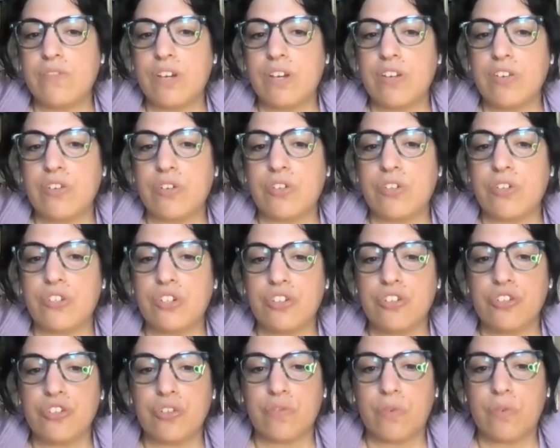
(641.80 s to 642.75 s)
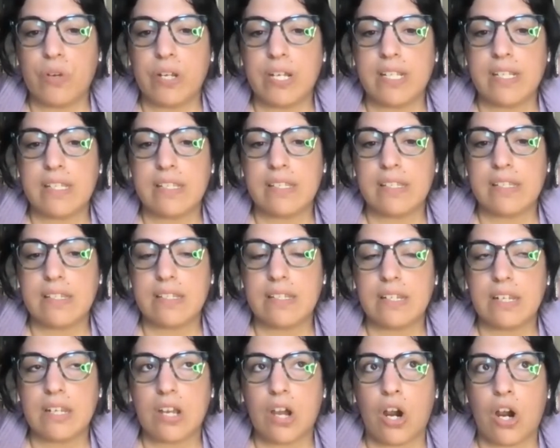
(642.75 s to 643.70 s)
understood your voice,
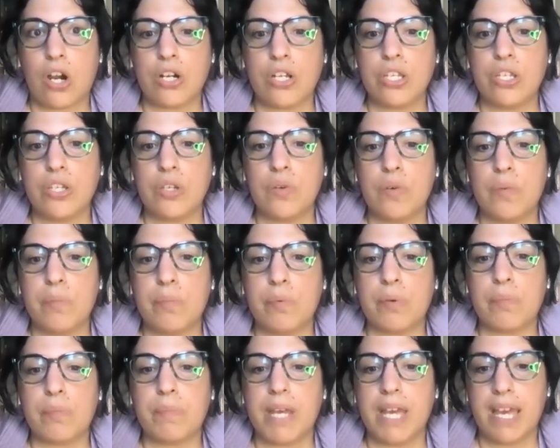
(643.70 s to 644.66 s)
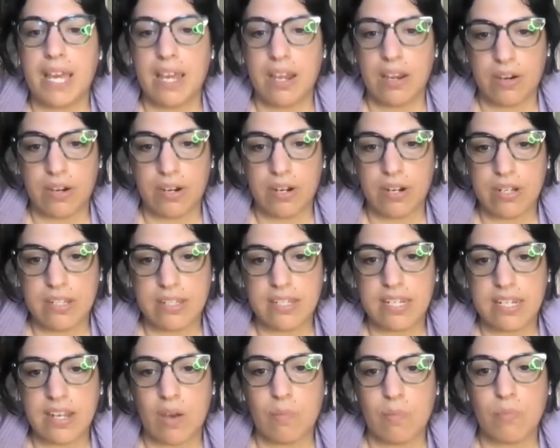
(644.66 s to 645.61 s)
are you prepared
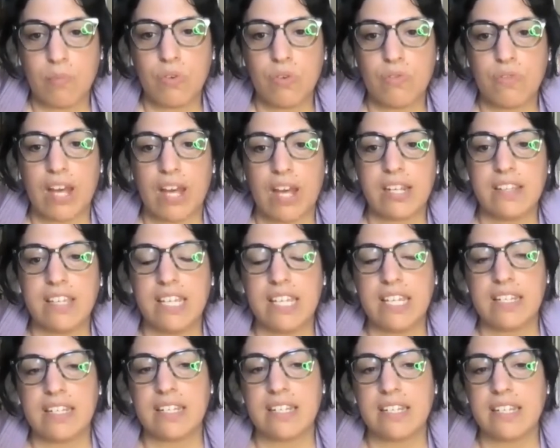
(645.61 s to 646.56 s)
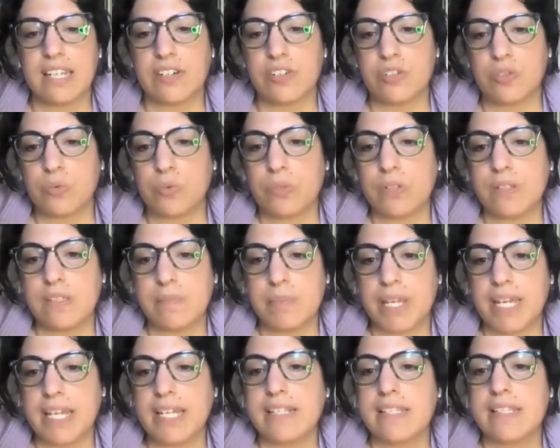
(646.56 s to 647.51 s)
to now move out of the intellectual
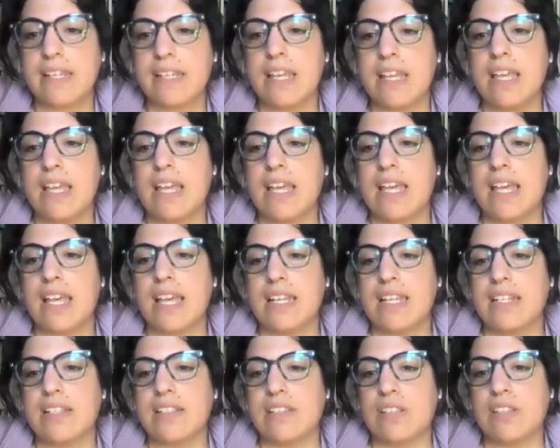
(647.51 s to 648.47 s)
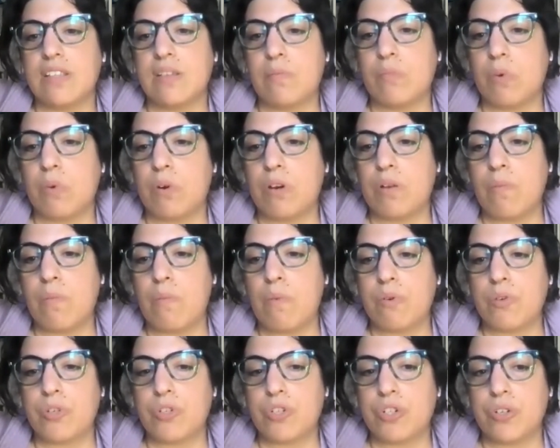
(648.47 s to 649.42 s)
space and into the more
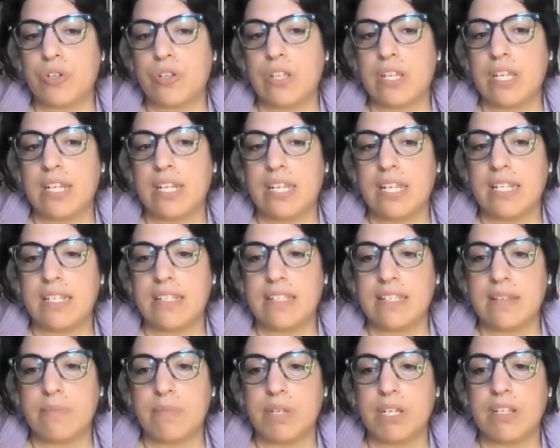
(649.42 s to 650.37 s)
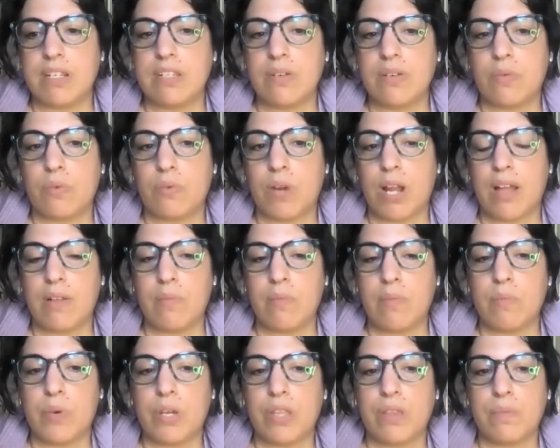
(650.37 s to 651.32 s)
emotional and intimate
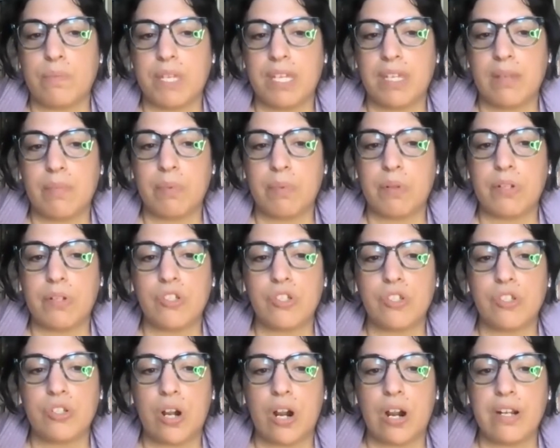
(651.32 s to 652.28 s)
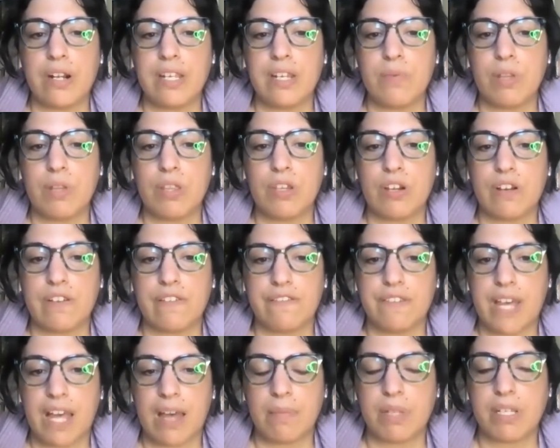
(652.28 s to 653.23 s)
realm with people, starting with your
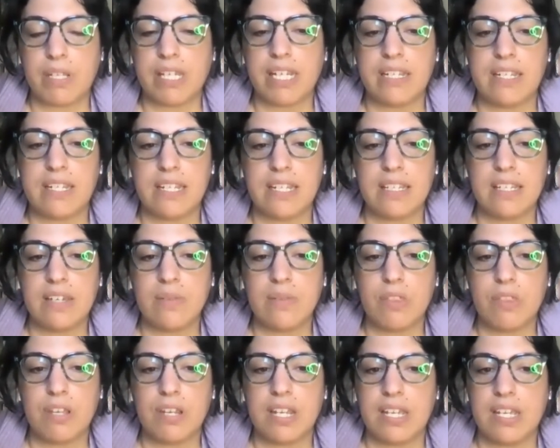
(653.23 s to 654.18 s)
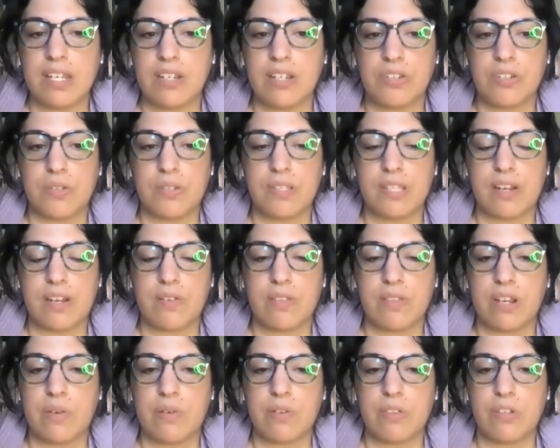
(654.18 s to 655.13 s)
family, dealing with any issues that are
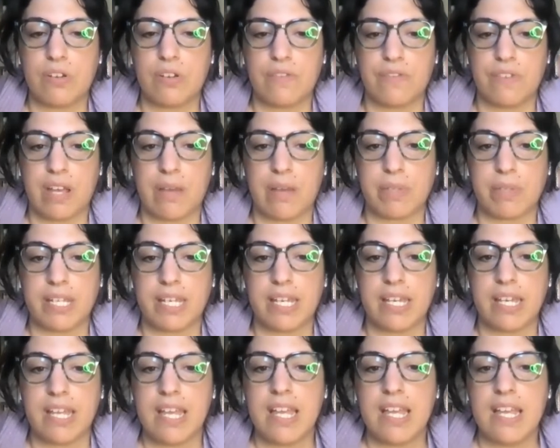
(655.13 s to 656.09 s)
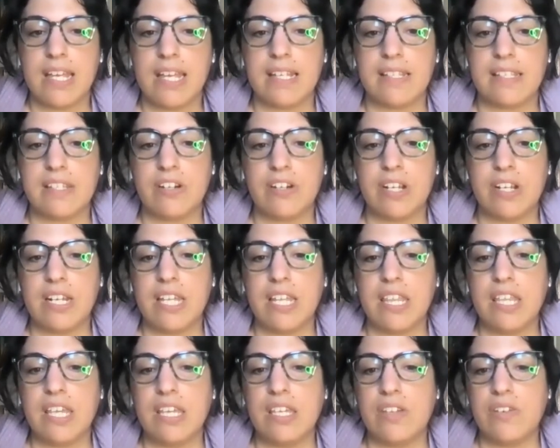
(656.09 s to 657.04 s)
there with your family? Is there
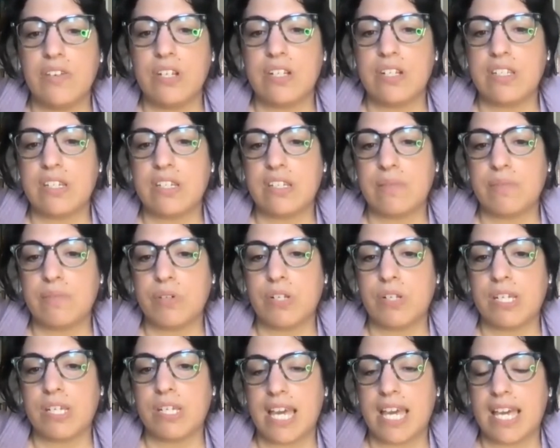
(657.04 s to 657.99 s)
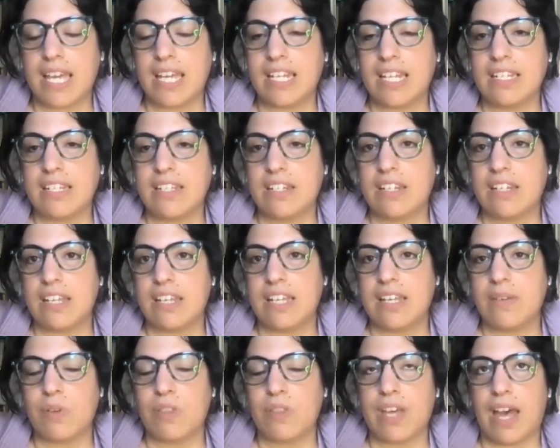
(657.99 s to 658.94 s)
anything you need to communicate
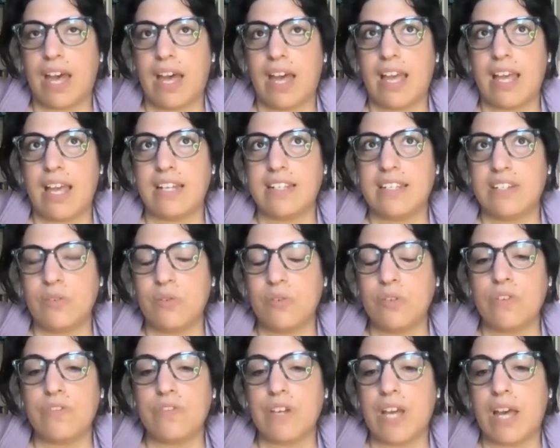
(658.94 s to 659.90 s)
to your